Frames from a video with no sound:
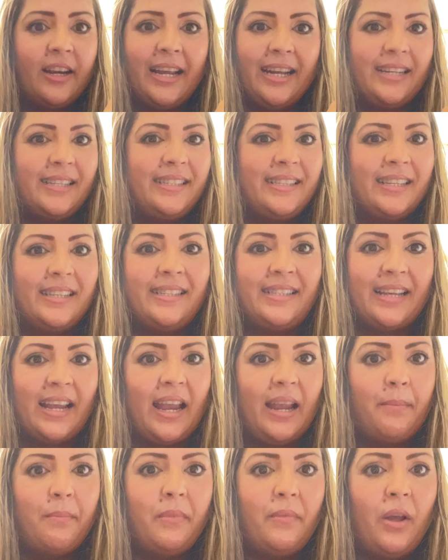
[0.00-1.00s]
It is the
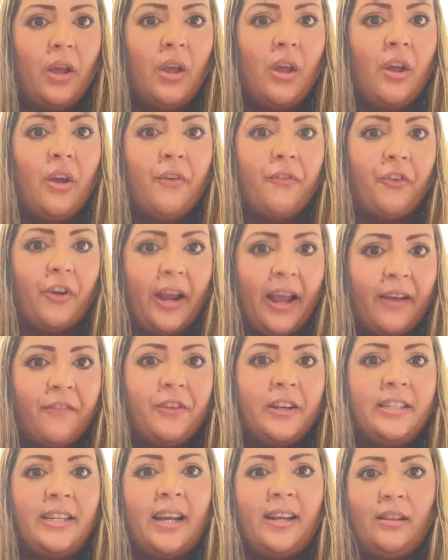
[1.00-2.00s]
same for
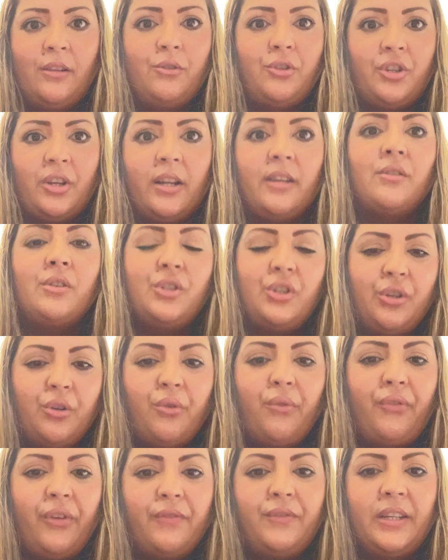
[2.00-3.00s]
every dilution,
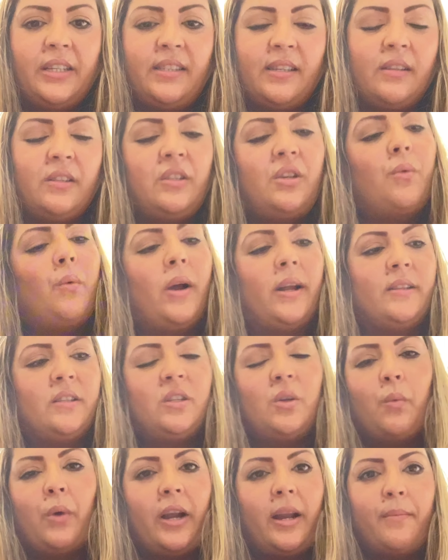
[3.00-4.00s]
256:1.
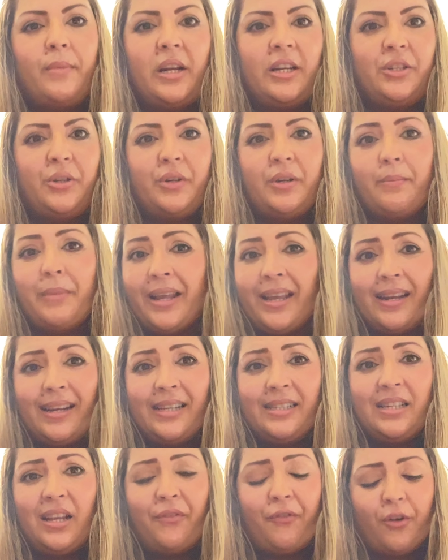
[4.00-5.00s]
So what I'm going to do to make it
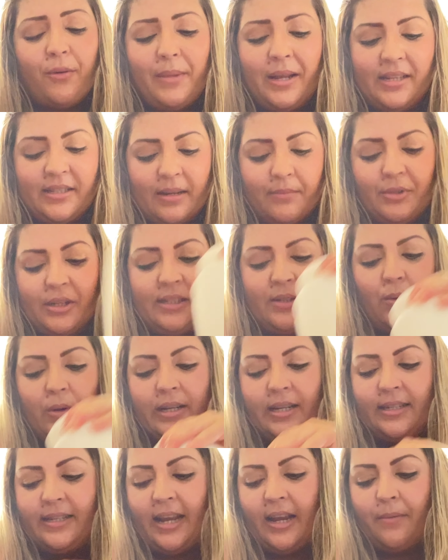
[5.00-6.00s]
easy for me is I'm just going
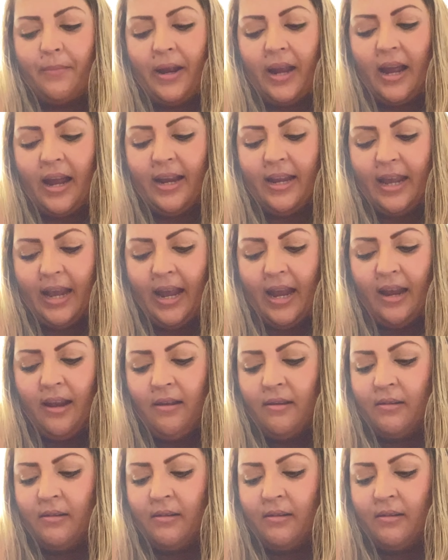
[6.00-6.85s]
to take my IK